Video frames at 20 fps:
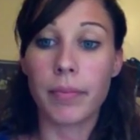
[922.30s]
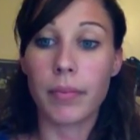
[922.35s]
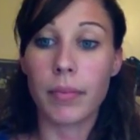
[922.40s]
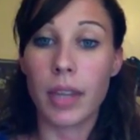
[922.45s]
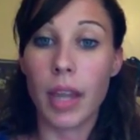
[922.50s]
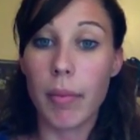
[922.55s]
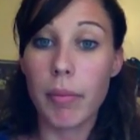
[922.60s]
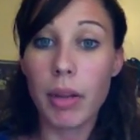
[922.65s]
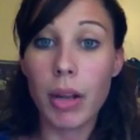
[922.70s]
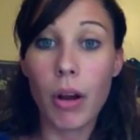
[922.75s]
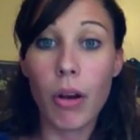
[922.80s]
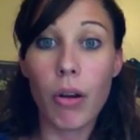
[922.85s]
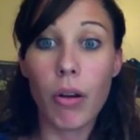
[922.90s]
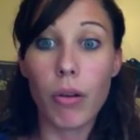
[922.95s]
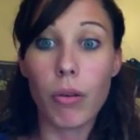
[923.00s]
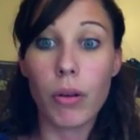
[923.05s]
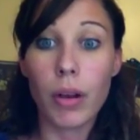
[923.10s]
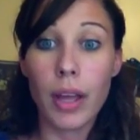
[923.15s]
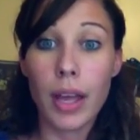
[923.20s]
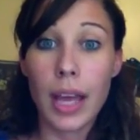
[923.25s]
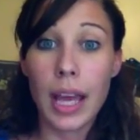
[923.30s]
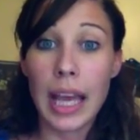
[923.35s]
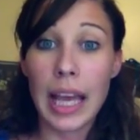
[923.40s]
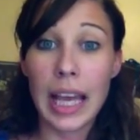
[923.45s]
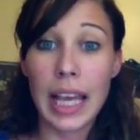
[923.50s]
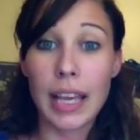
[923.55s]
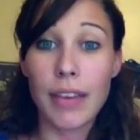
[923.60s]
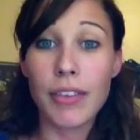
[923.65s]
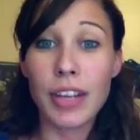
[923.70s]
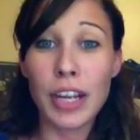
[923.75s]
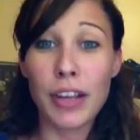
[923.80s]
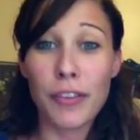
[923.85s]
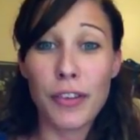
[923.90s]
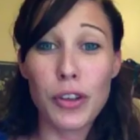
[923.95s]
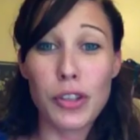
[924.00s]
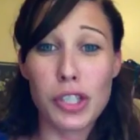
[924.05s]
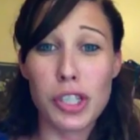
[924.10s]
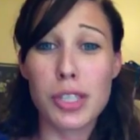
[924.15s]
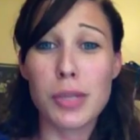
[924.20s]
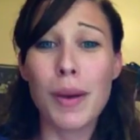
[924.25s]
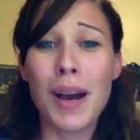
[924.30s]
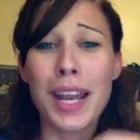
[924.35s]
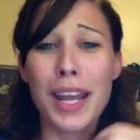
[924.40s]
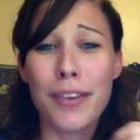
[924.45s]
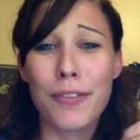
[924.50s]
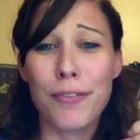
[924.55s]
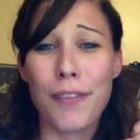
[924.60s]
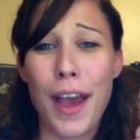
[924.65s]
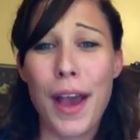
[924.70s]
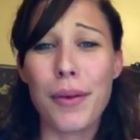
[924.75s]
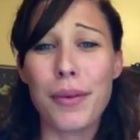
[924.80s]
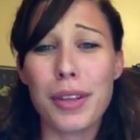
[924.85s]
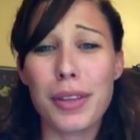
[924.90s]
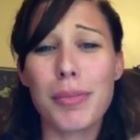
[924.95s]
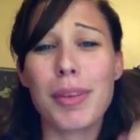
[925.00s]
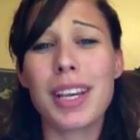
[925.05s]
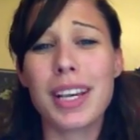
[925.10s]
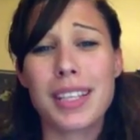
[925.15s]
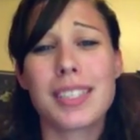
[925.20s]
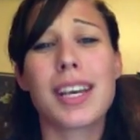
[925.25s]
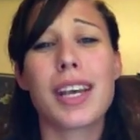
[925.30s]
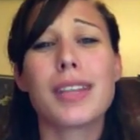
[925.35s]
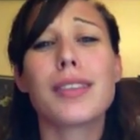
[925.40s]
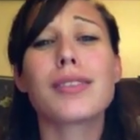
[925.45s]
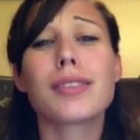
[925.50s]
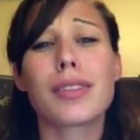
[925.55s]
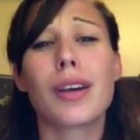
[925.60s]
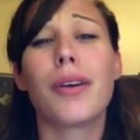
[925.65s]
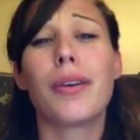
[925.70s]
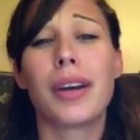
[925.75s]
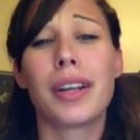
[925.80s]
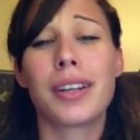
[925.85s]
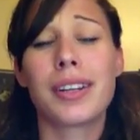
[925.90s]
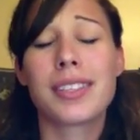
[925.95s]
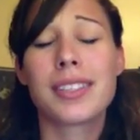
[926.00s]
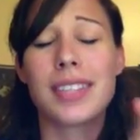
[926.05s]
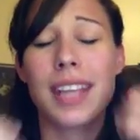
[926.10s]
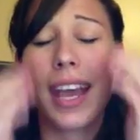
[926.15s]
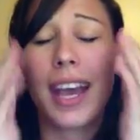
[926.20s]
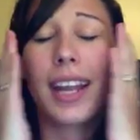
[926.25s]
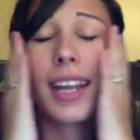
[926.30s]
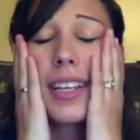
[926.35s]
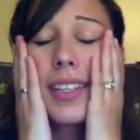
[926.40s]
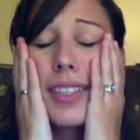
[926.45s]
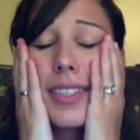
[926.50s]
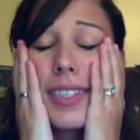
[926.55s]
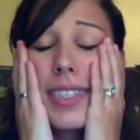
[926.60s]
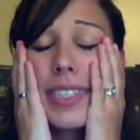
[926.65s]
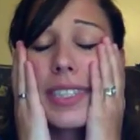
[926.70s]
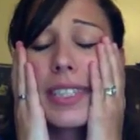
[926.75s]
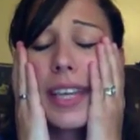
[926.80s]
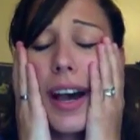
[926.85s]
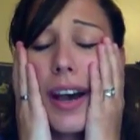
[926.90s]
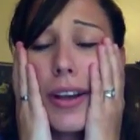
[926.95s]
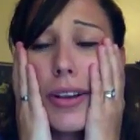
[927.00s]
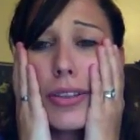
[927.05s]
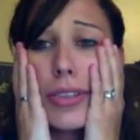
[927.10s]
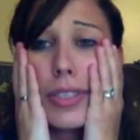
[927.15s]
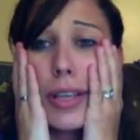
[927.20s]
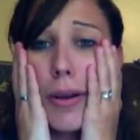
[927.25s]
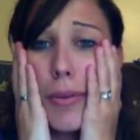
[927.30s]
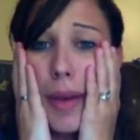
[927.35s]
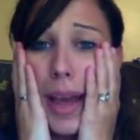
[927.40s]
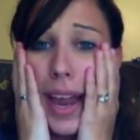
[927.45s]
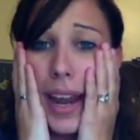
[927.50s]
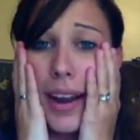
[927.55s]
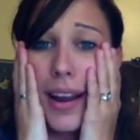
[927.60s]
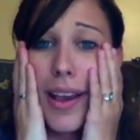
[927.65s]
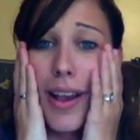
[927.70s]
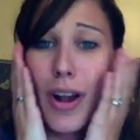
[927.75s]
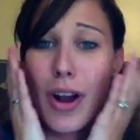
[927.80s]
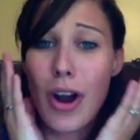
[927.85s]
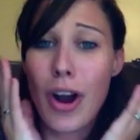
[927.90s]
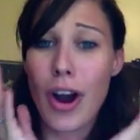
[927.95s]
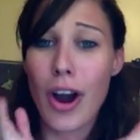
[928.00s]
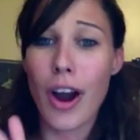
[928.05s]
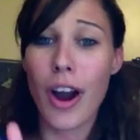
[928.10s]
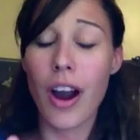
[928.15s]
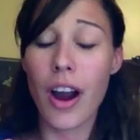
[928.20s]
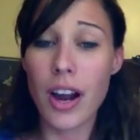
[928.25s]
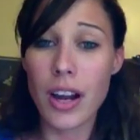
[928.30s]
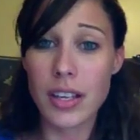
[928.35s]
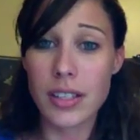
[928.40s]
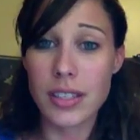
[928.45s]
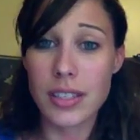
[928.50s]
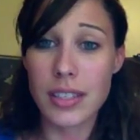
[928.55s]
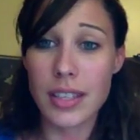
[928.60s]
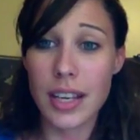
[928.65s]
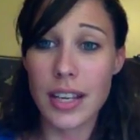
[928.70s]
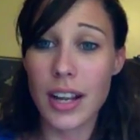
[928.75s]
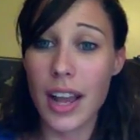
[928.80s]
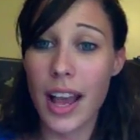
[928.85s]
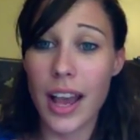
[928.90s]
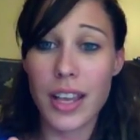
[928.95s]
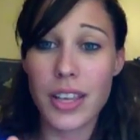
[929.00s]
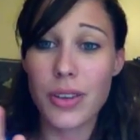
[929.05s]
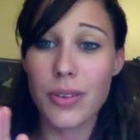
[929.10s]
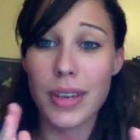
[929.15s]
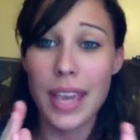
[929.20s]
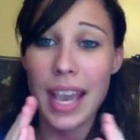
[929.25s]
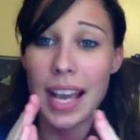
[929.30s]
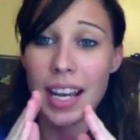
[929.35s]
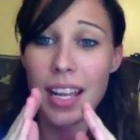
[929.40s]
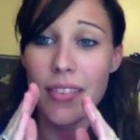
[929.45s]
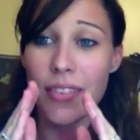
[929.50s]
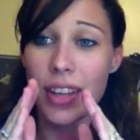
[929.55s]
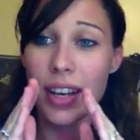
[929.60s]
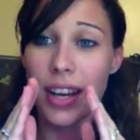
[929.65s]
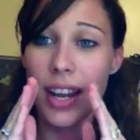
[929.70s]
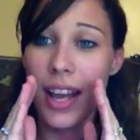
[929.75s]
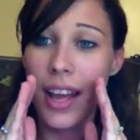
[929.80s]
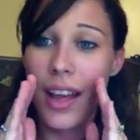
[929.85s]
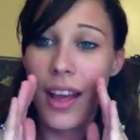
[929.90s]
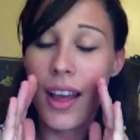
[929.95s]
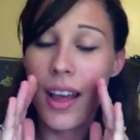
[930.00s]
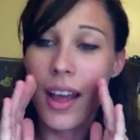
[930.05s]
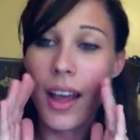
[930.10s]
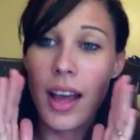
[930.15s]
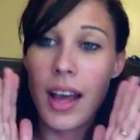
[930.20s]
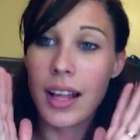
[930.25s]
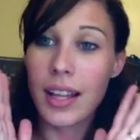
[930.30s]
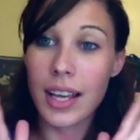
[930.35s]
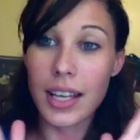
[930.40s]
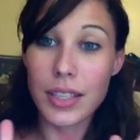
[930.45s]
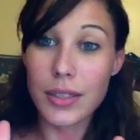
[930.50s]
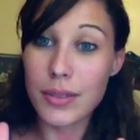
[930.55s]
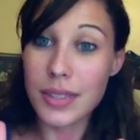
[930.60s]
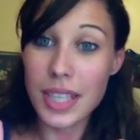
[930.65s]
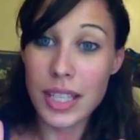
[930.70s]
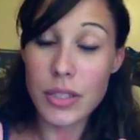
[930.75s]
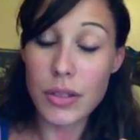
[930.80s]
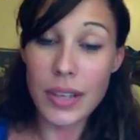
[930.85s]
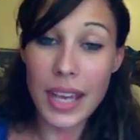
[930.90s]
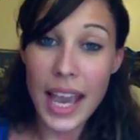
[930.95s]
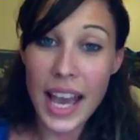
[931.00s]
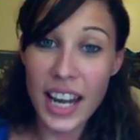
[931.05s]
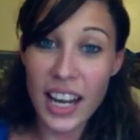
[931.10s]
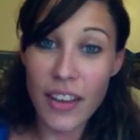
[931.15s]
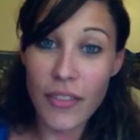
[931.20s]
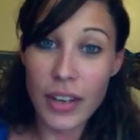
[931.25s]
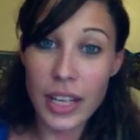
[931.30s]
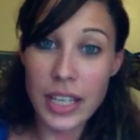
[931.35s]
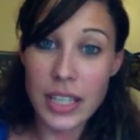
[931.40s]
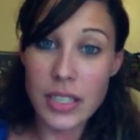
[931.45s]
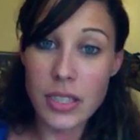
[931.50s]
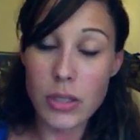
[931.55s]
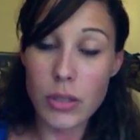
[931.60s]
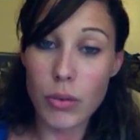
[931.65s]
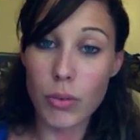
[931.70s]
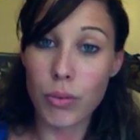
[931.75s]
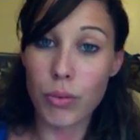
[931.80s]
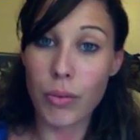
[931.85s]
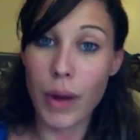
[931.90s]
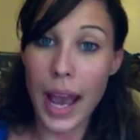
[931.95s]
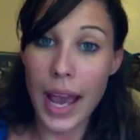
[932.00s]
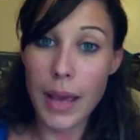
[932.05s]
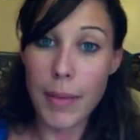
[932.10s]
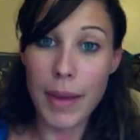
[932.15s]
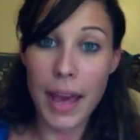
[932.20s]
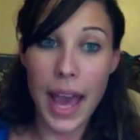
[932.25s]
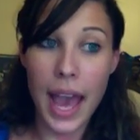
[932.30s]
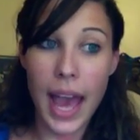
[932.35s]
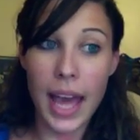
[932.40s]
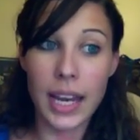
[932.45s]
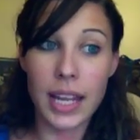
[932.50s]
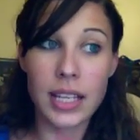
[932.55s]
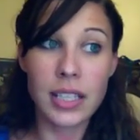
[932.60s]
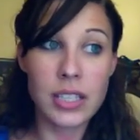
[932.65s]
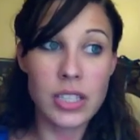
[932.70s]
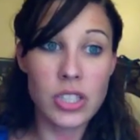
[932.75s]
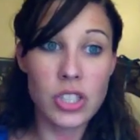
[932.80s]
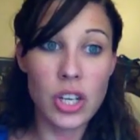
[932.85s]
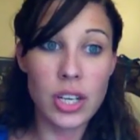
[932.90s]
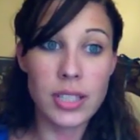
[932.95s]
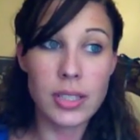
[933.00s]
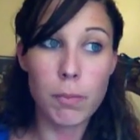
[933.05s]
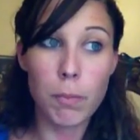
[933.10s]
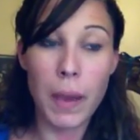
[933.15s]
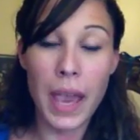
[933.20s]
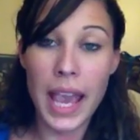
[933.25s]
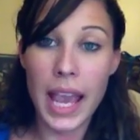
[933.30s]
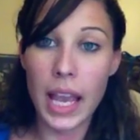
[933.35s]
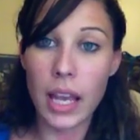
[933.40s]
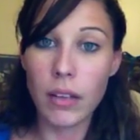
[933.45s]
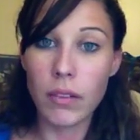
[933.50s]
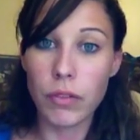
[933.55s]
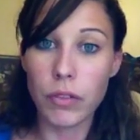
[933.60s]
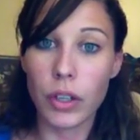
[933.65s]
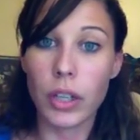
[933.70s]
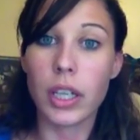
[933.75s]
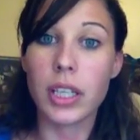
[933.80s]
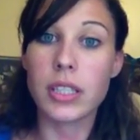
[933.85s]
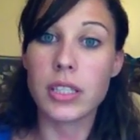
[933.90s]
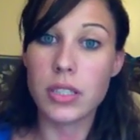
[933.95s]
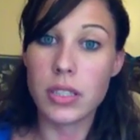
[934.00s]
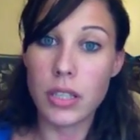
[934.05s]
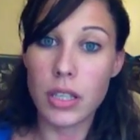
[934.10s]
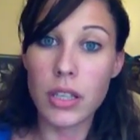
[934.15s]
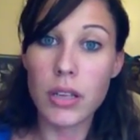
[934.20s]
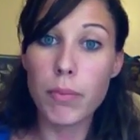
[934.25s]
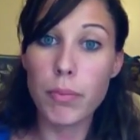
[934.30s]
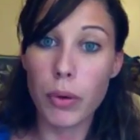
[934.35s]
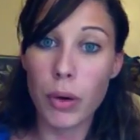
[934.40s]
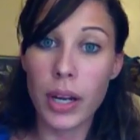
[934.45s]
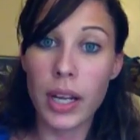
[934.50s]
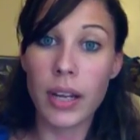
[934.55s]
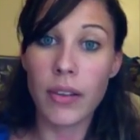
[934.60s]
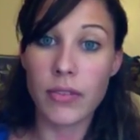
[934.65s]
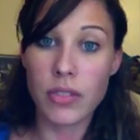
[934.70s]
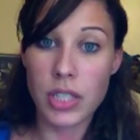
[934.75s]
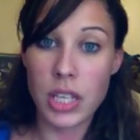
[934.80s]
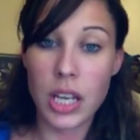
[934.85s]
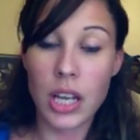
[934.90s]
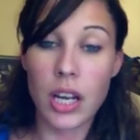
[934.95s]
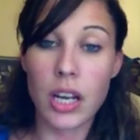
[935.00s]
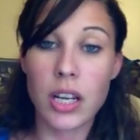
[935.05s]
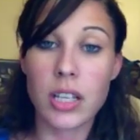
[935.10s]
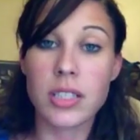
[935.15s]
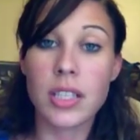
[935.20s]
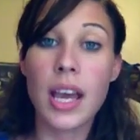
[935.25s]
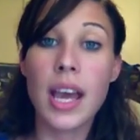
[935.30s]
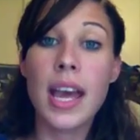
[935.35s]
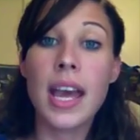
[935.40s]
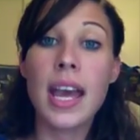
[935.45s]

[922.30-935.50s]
let me know, even if you just want to vent with me, because I so understand it sucks so bad and it hurts. You can't even, like you said, you can't even describe it, and it's just painful. It's to the point of tears,